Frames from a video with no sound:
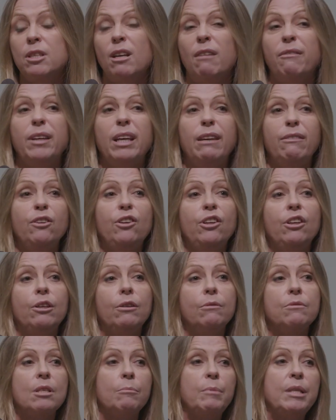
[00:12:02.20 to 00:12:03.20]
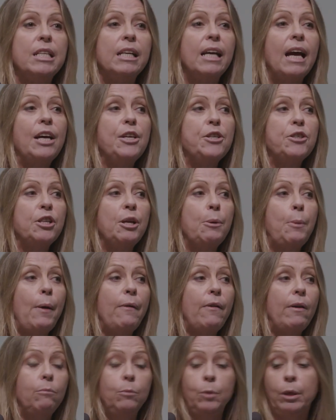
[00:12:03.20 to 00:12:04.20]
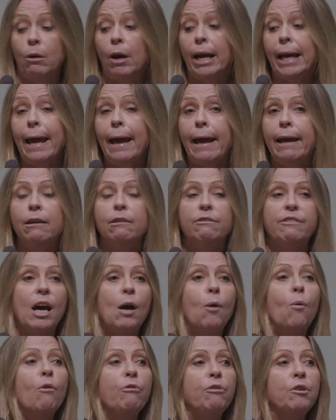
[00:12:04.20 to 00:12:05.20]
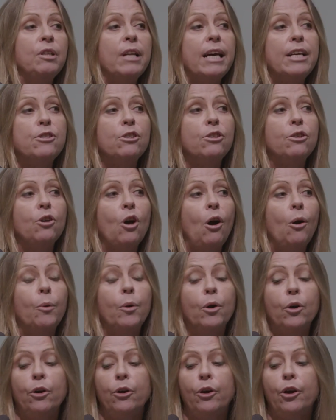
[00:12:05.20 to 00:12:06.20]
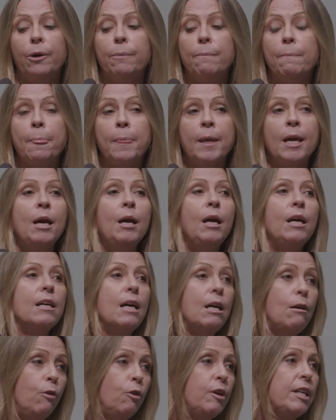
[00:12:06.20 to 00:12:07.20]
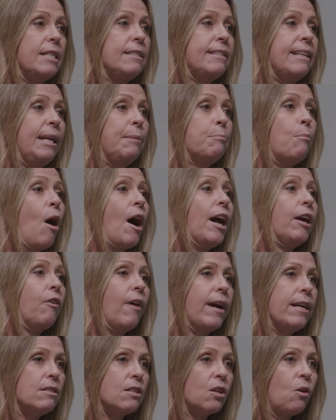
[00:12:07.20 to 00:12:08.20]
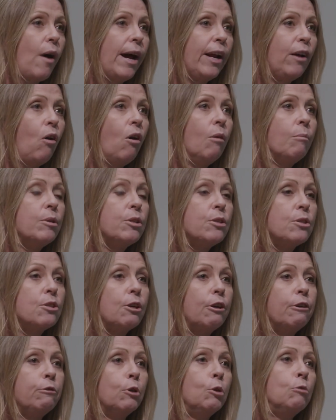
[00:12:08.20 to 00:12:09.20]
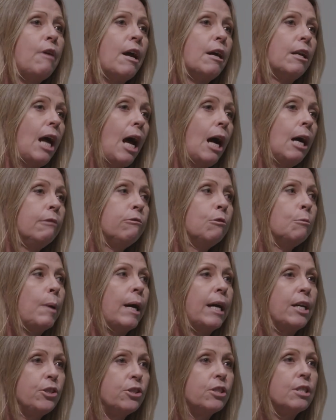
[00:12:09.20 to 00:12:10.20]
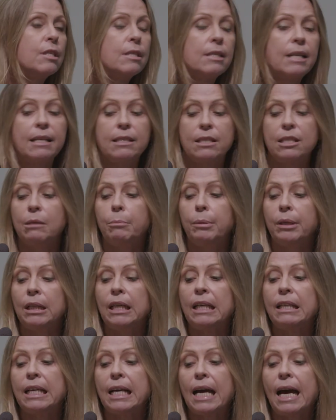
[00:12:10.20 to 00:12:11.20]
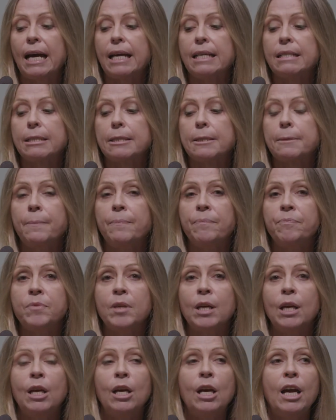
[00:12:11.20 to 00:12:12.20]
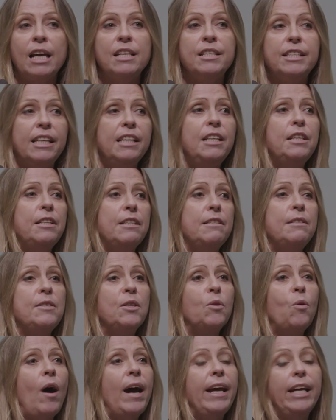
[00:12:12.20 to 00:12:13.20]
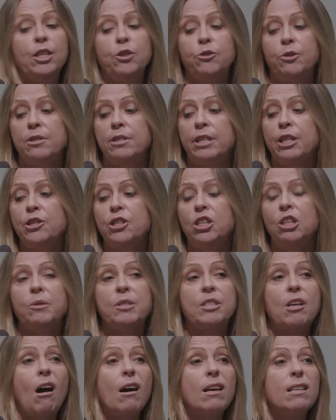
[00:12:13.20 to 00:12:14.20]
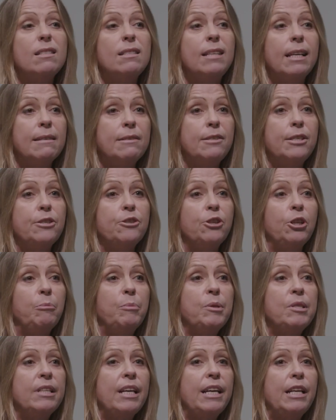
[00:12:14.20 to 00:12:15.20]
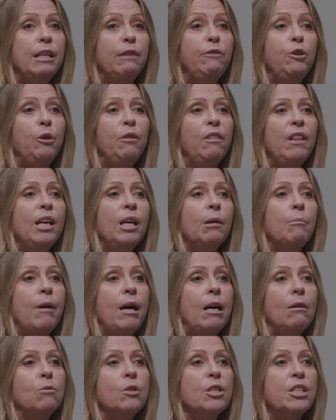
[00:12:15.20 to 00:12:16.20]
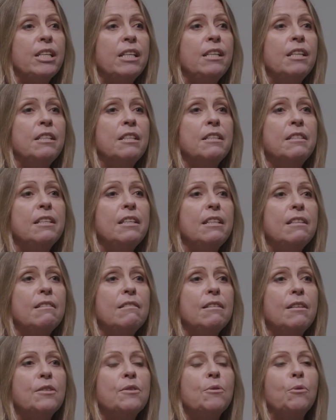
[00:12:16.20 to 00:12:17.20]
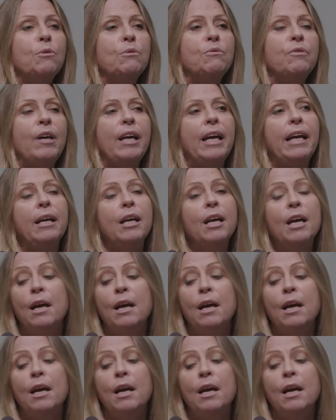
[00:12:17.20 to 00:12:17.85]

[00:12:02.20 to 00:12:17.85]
and I've given you some indication of where I can of how often they do co-occur. I've already said migraine's quite common, so for around half of patients that's typically the case. And tinnitus is quite interesting too, as high as 62%. If you think about what tinnitus is, it's sort of a